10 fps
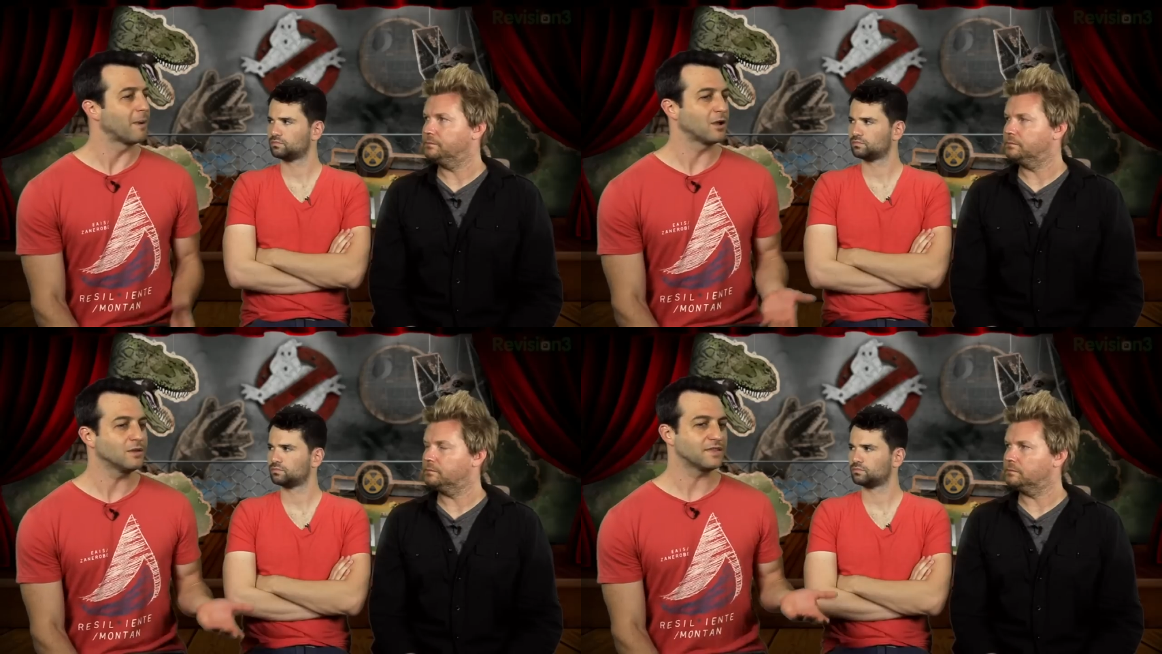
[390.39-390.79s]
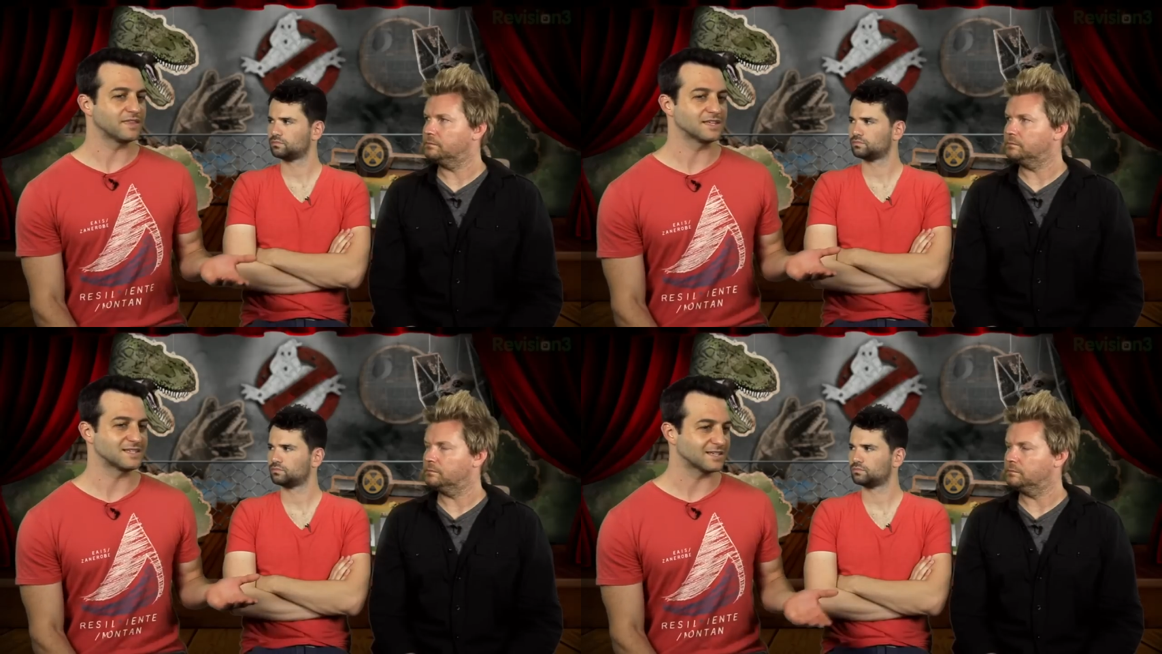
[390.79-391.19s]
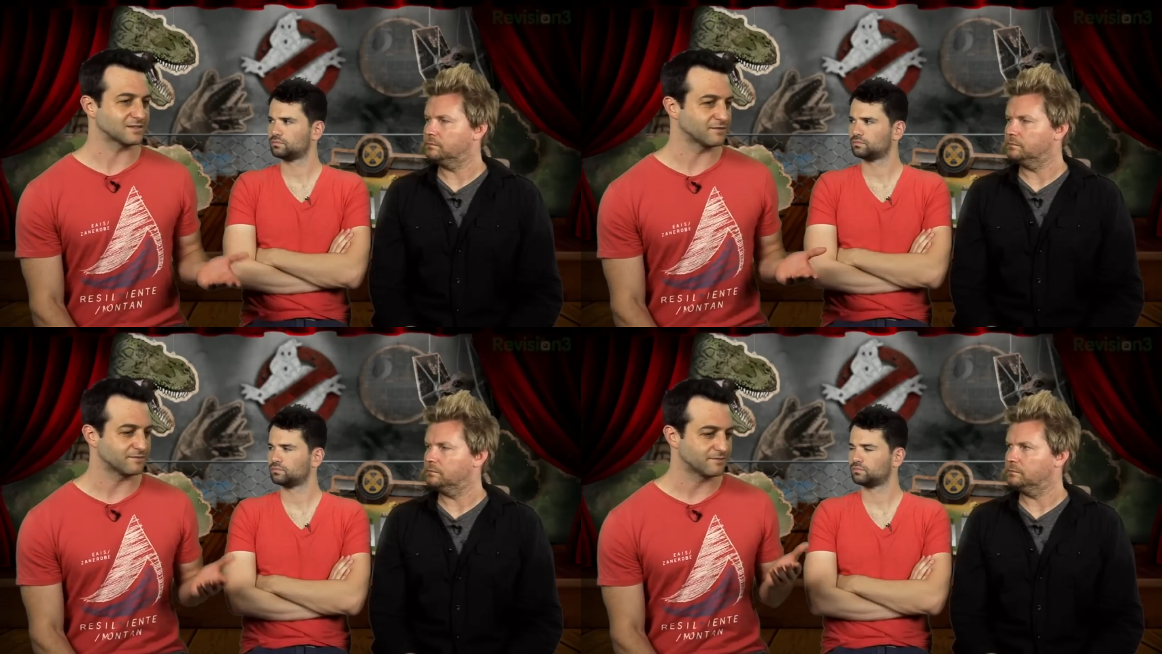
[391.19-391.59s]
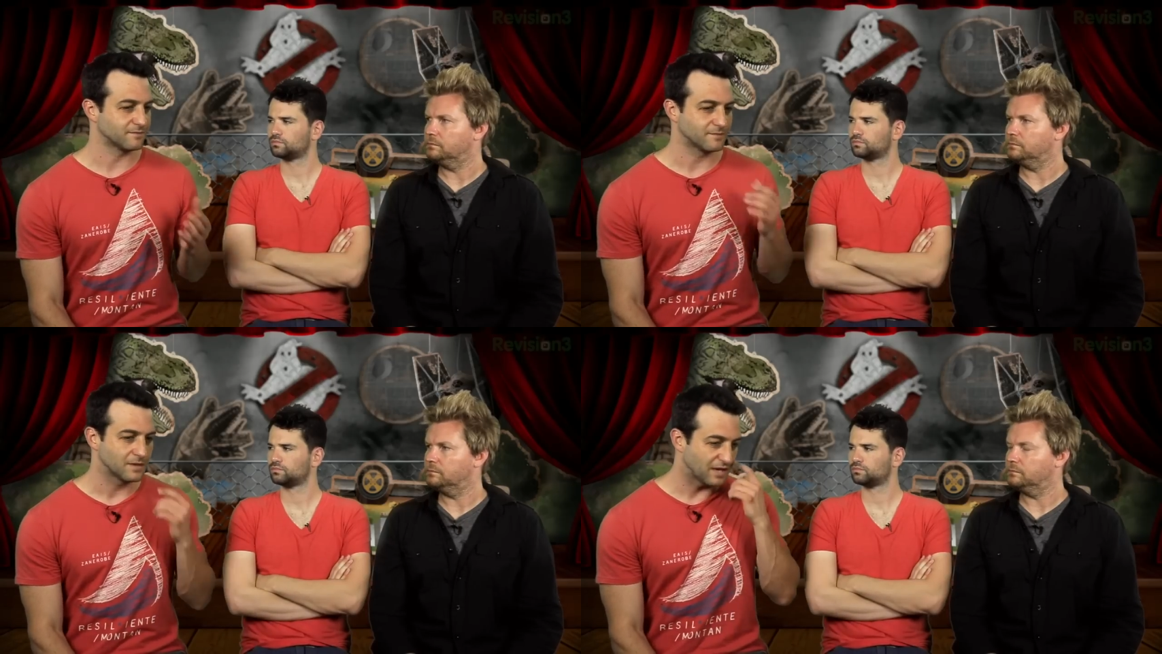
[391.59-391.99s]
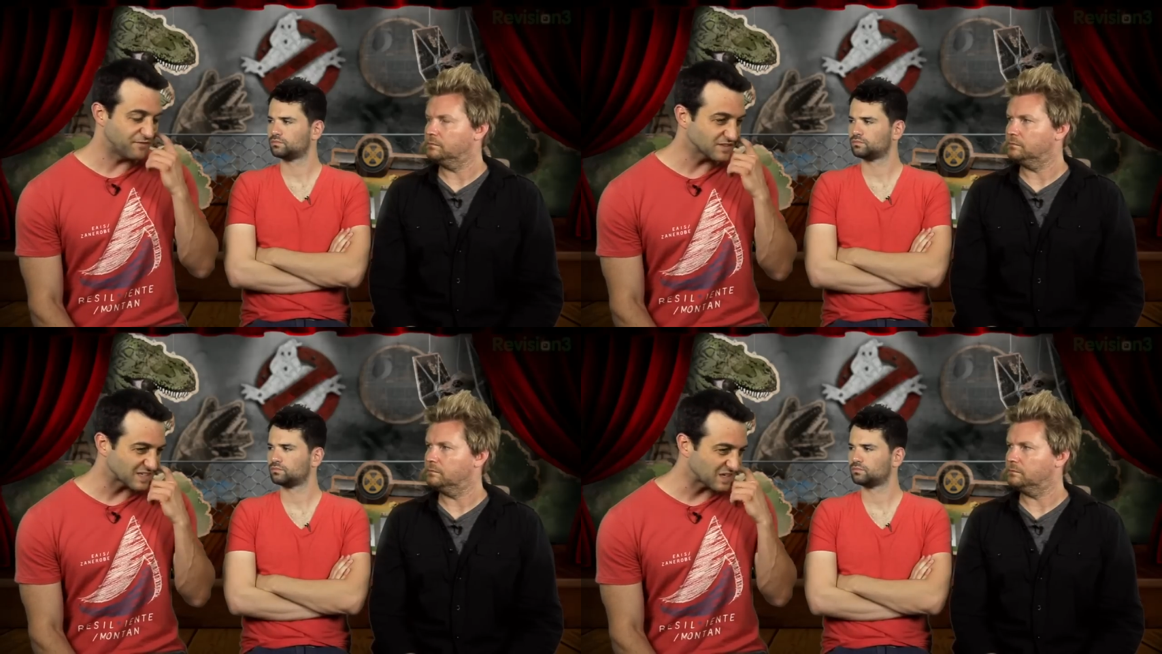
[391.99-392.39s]
Speaker 1: my only thing is it doesn't it
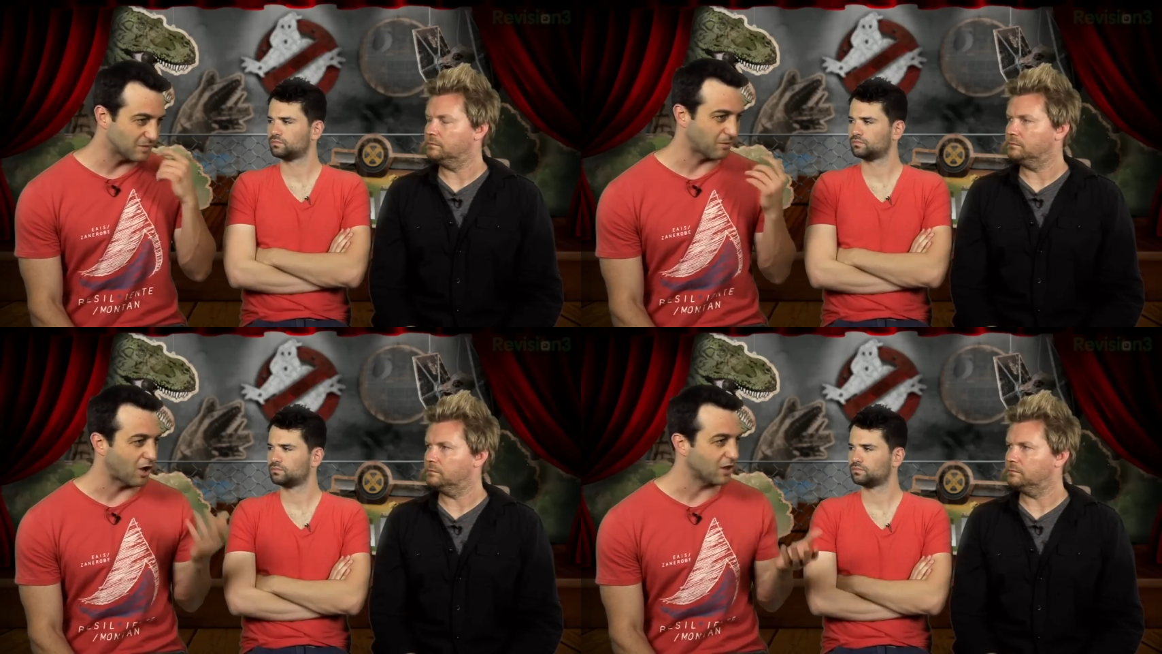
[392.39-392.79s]
feels like a